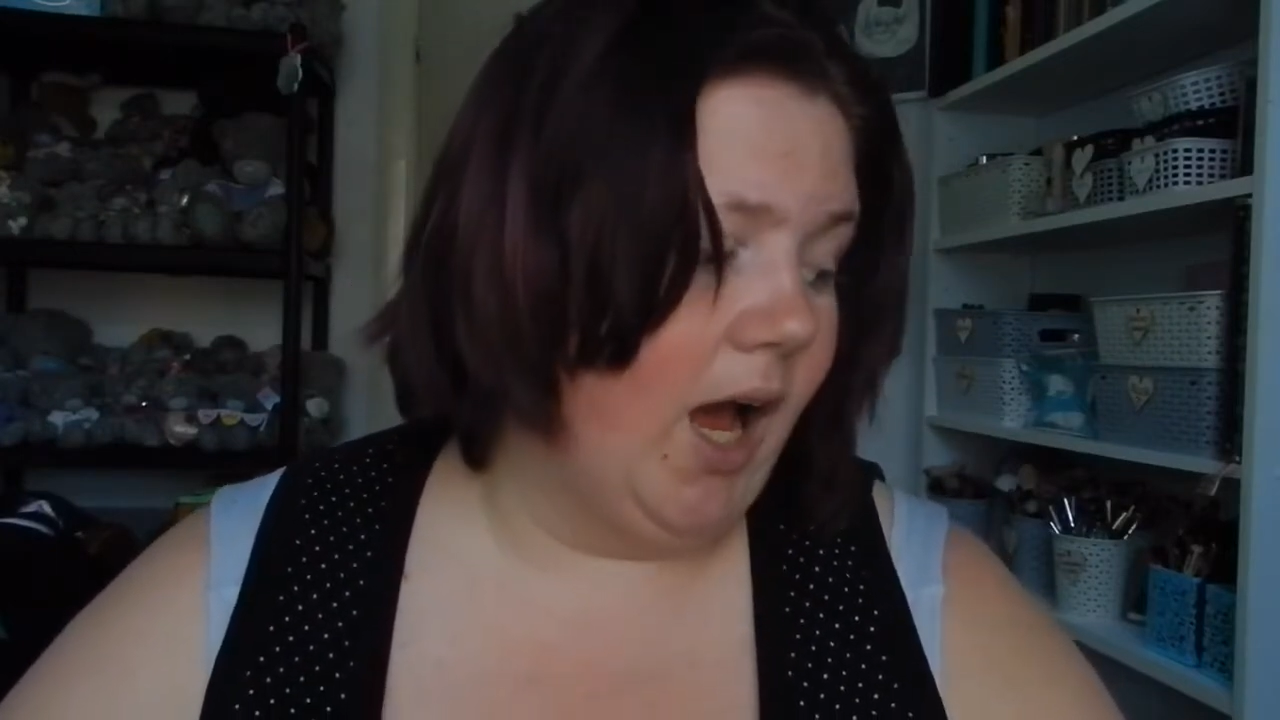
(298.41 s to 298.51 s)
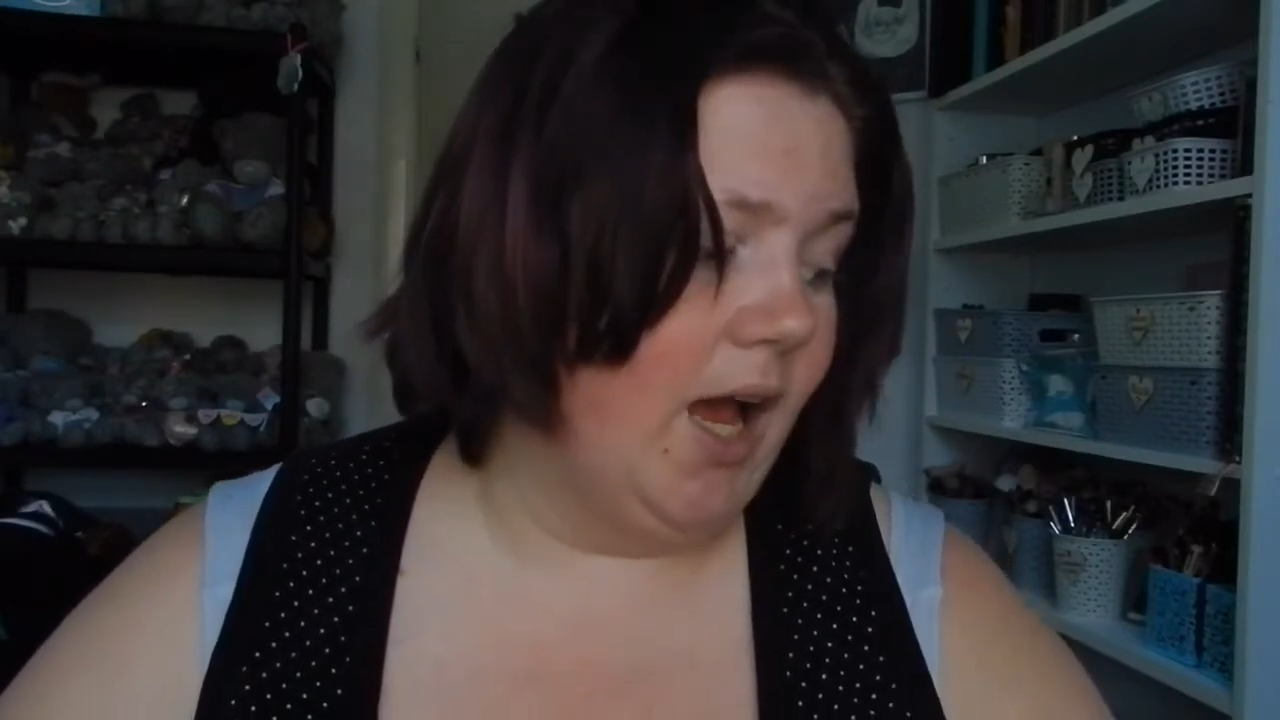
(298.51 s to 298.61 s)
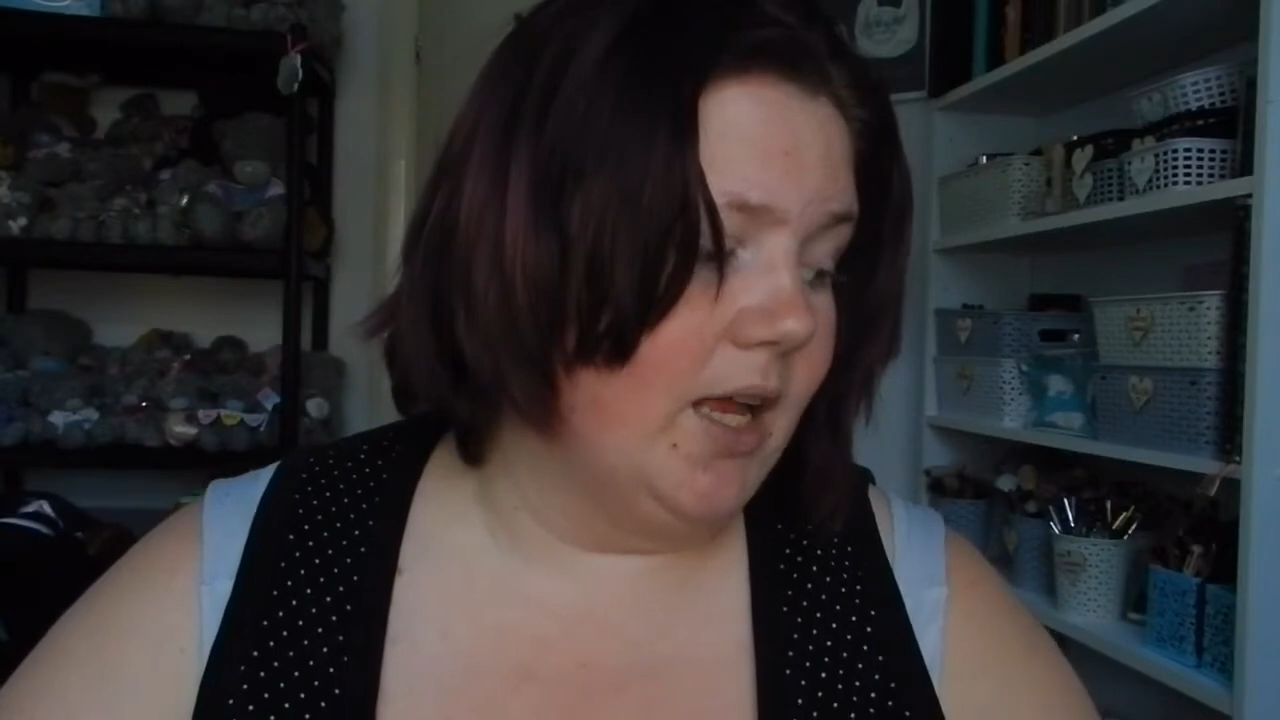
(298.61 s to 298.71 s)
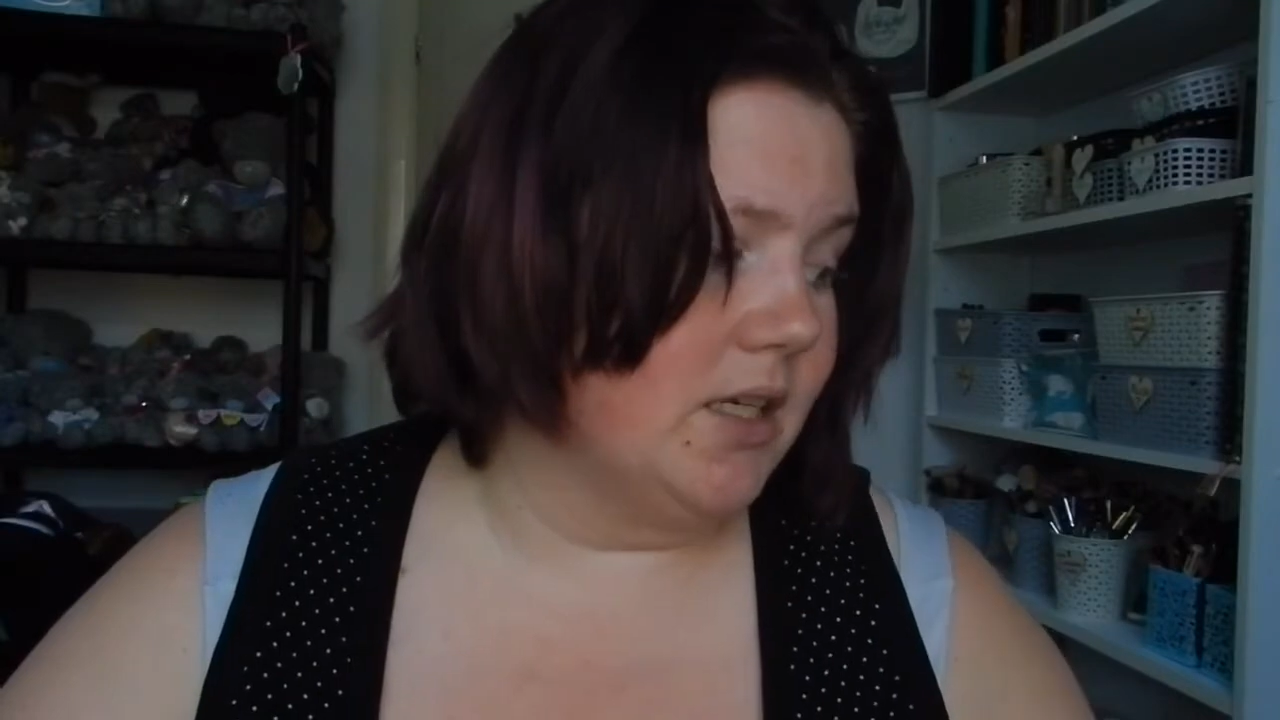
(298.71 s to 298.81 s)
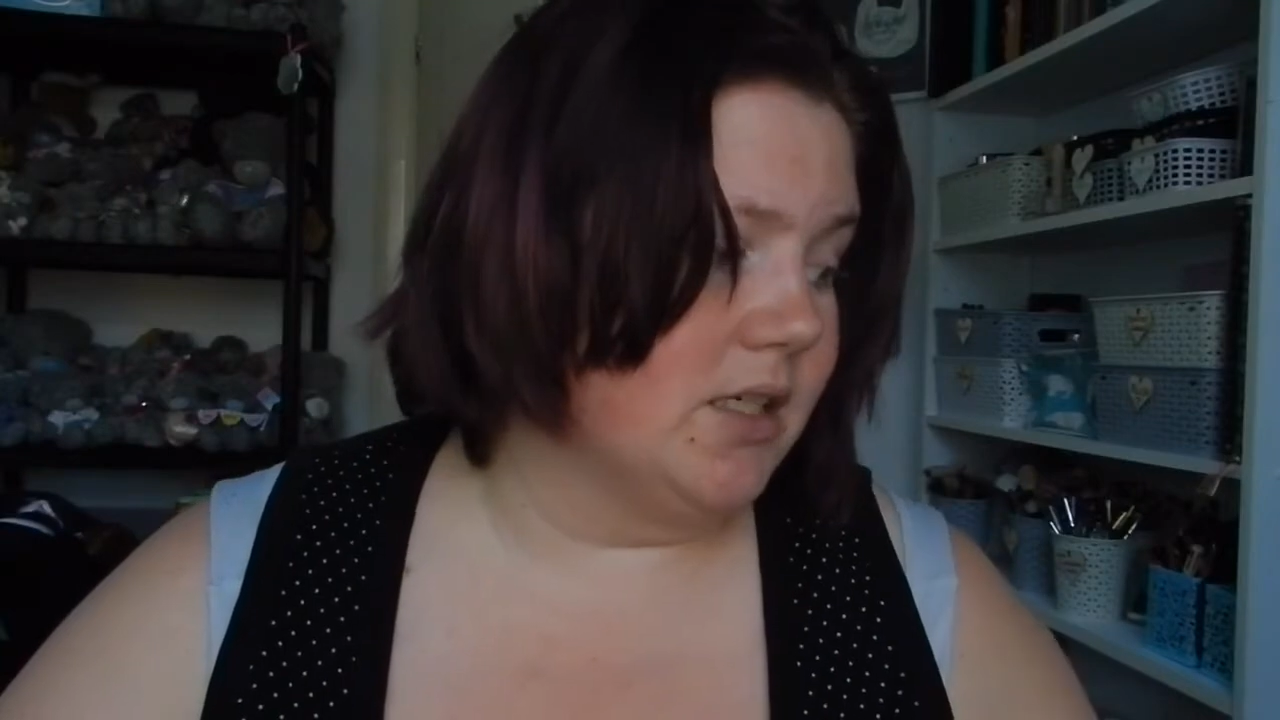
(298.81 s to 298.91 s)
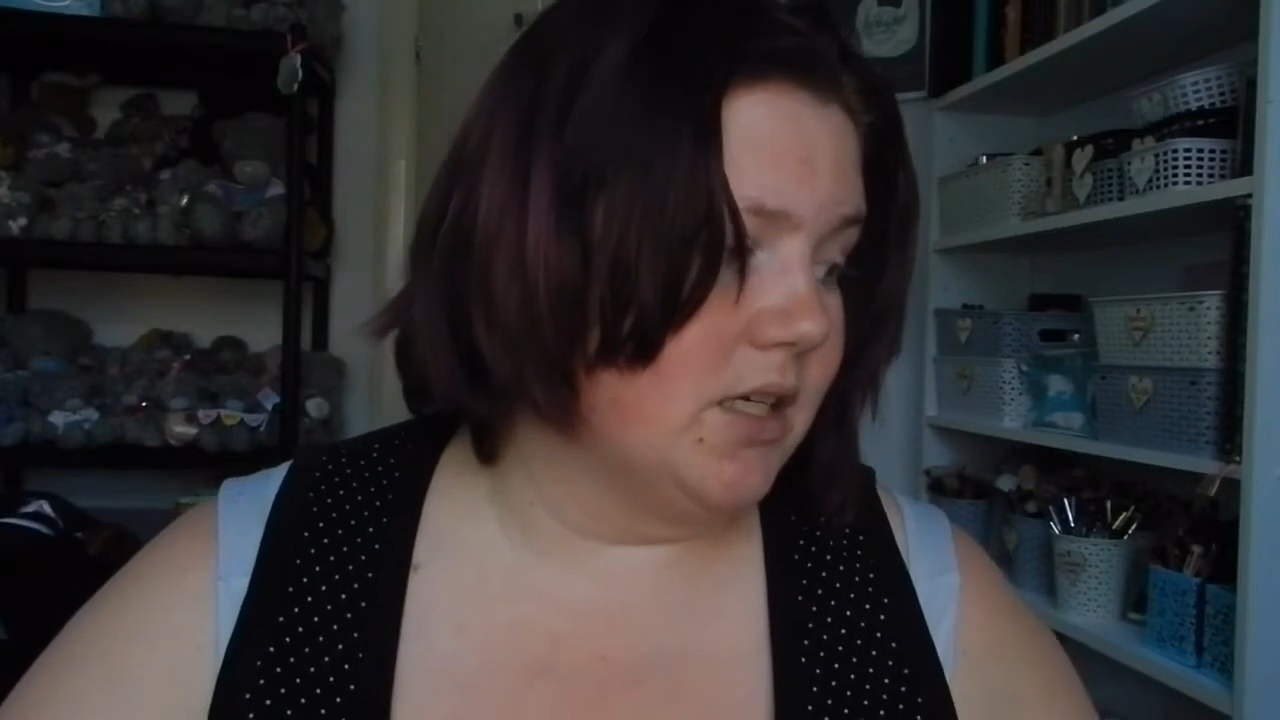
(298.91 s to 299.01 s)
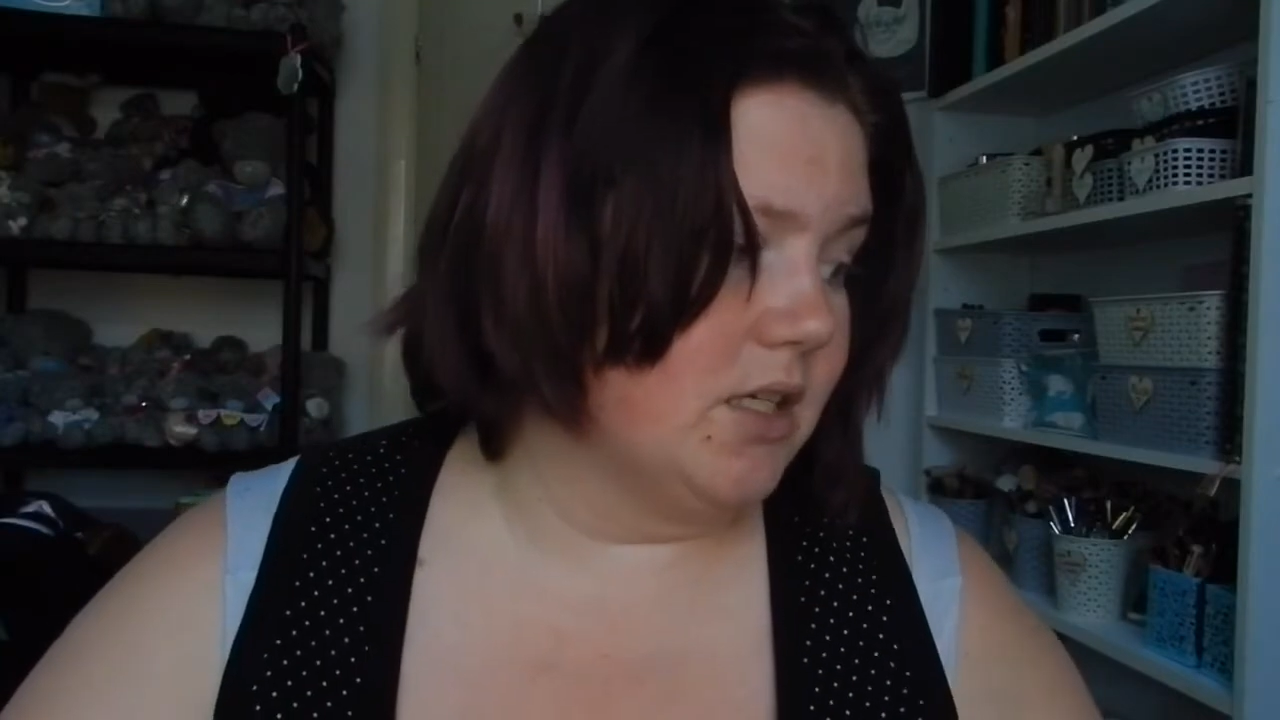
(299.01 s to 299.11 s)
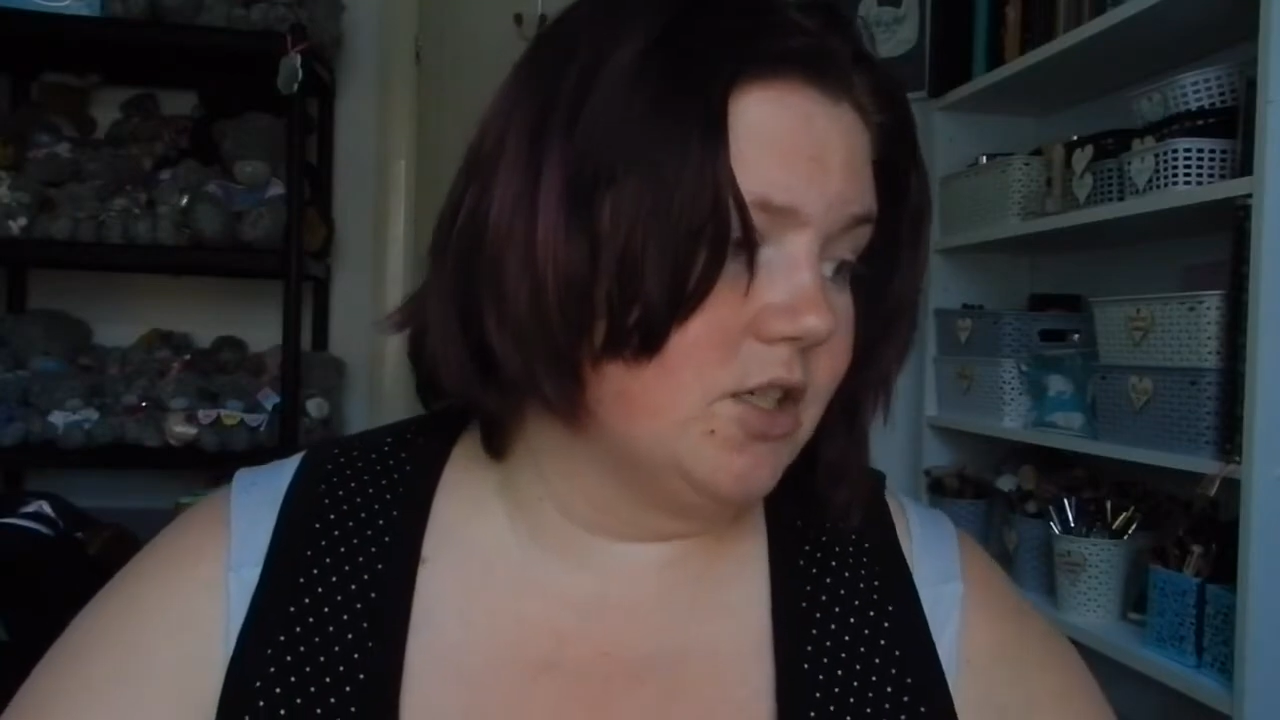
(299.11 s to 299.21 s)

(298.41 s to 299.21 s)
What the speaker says: and